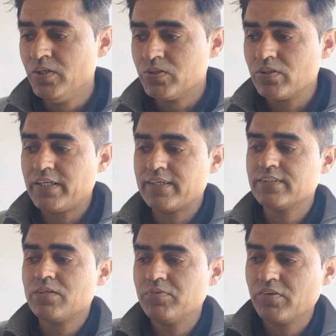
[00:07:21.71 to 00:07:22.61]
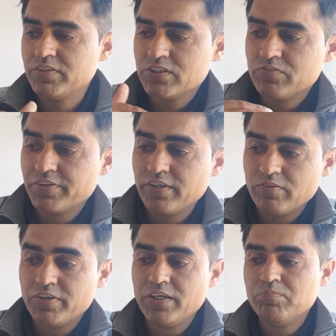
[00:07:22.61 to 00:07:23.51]
So that is something which is
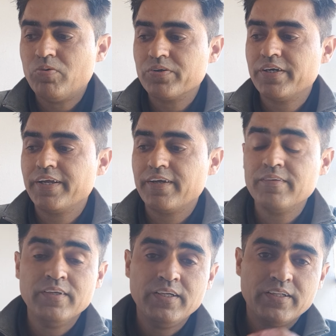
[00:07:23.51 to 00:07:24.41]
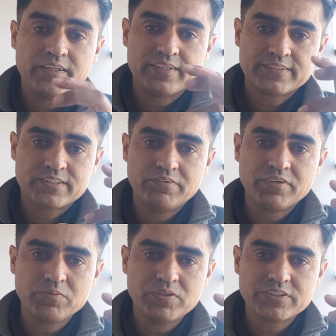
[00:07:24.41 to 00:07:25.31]
very important here, that
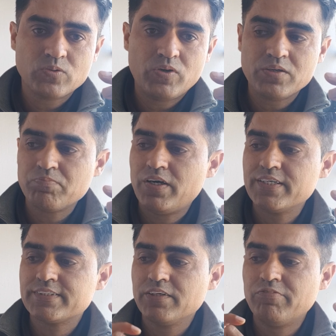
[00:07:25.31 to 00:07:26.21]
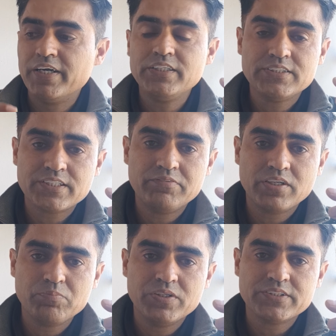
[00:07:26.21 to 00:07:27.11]
70% one part, say Y is
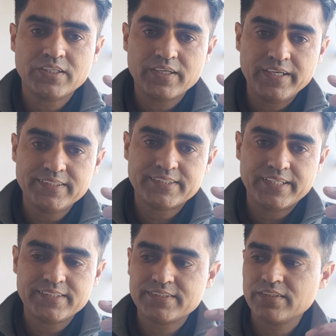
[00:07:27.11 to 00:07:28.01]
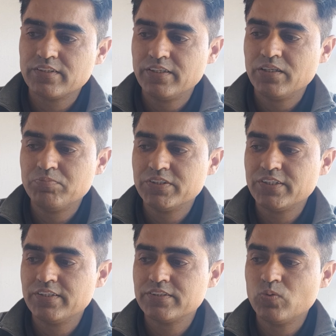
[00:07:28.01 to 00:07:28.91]
70% and Z's
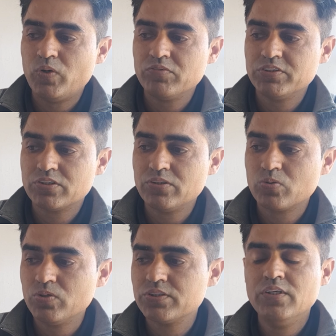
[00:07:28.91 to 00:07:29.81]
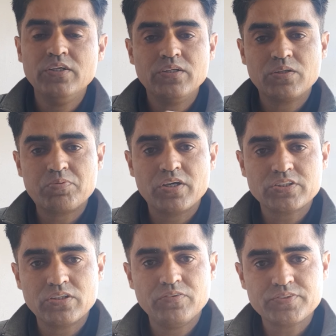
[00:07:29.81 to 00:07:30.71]
30% is the one which controls the
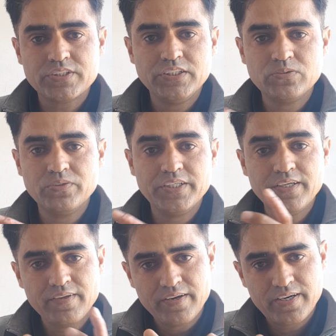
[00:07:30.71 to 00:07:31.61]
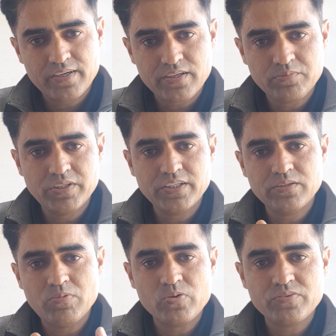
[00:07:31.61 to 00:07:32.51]
production of C to D, and ultimately the
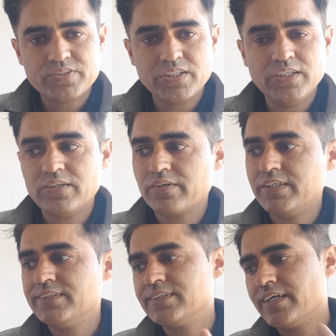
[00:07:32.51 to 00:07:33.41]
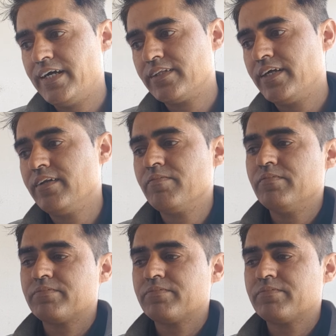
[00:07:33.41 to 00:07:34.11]
amount of C increases and then